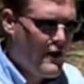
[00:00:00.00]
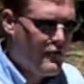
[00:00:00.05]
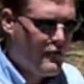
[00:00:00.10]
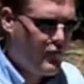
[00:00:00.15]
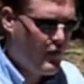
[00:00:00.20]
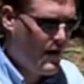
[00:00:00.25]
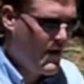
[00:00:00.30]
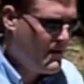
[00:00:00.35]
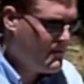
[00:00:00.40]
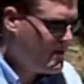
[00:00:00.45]

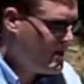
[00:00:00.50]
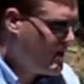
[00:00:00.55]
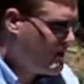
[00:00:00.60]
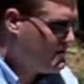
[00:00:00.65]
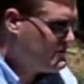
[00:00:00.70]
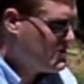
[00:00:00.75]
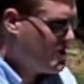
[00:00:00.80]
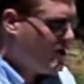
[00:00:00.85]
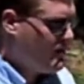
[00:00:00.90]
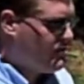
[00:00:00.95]
Frame
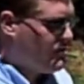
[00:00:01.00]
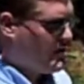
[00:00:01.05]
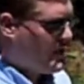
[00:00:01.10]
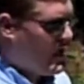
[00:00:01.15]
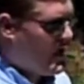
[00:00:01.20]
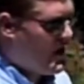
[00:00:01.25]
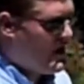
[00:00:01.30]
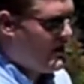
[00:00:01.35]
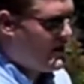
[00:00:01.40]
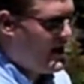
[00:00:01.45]
comes off the
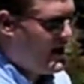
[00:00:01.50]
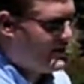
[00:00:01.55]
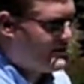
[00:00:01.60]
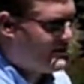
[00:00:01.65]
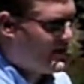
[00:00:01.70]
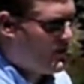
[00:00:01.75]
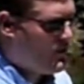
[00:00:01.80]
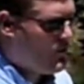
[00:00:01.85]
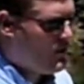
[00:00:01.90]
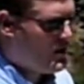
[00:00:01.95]
gun. Next
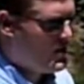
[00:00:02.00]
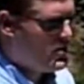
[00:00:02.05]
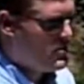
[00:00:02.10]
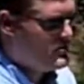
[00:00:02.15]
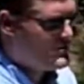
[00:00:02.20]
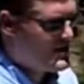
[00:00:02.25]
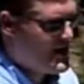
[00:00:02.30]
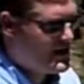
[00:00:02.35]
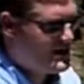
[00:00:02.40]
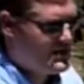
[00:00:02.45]
thing we want to do
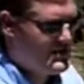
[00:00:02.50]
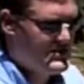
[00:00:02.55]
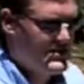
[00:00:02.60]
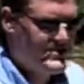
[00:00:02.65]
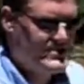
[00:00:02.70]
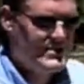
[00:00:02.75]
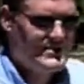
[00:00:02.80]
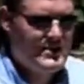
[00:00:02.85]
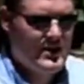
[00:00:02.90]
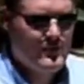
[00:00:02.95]
is actually
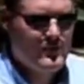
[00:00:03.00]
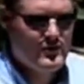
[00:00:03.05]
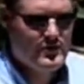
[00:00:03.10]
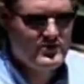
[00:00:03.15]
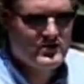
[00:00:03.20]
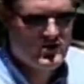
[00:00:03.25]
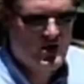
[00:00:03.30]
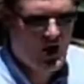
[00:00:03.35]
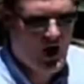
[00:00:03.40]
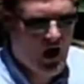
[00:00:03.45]
disassemble
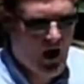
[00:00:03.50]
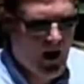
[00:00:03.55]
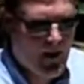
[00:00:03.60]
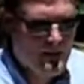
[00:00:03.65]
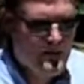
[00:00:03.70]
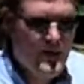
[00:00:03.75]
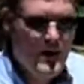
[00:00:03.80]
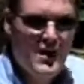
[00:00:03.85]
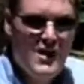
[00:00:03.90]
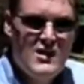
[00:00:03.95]
the slide.
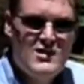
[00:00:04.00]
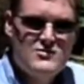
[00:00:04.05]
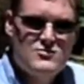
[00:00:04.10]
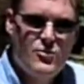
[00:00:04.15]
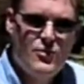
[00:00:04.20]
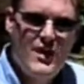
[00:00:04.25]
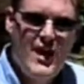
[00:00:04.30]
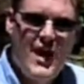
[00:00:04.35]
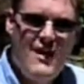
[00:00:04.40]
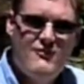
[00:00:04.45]

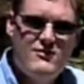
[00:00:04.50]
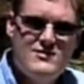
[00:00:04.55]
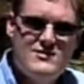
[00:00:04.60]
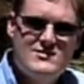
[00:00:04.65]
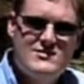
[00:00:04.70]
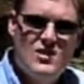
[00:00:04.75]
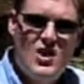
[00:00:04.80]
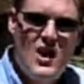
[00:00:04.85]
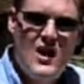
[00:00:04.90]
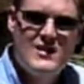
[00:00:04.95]
So what we have in
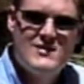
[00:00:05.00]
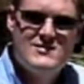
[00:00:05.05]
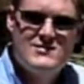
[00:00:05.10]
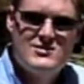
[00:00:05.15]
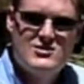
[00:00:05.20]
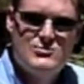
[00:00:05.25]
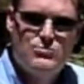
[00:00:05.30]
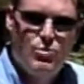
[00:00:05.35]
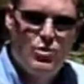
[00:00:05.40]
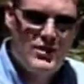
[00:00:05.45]
the slide is
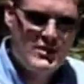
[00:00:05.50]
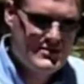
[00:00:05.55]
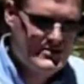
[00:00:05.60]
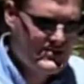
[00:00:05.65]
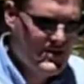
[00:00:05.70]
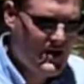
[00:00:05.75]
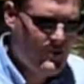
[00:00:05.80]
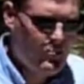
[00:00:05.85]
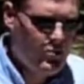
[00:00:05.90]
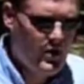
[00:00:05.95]
a spring
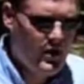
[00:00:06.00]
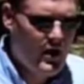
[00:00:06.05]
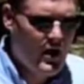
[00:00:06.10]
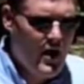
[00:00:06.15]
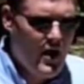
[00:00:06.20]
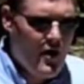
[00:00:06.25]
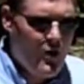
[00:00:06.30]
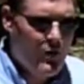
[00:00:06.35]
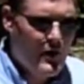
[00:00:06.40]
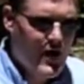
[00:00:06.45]
assembly,
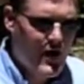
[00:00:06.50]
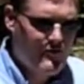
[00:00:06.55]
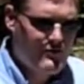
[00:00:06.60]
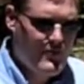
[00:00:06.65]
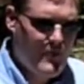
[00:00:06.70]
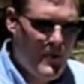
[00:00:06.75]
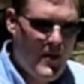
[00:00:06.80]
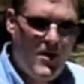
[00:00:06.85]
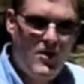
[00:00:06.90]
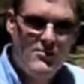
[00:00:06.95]
we have
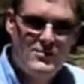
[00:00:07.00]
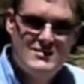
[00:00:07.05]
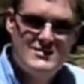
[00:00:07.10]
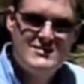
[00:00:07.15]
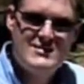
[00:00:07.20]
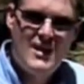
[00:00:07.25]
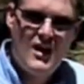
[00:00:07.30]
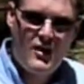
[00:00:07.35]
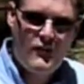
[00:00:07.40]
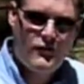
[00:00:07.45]
the barrel
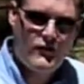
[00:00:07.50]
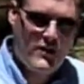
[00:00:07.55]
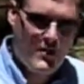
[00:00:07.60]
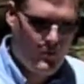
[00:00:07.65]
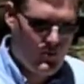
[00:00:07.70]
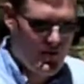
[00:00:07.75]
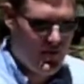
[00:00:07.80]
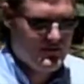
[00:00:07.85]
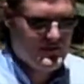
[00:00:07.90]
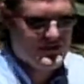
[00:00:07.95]
itself, and
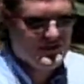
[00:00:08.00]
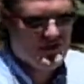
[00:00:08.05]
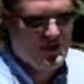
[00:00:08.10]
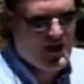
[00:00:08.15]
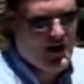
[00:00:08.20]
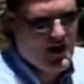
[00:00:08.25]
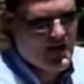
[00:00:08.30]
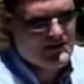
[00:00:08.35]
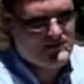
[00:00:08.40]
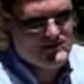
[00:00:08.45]
then we have the
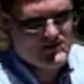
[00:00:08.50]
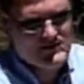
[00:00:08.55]
slide.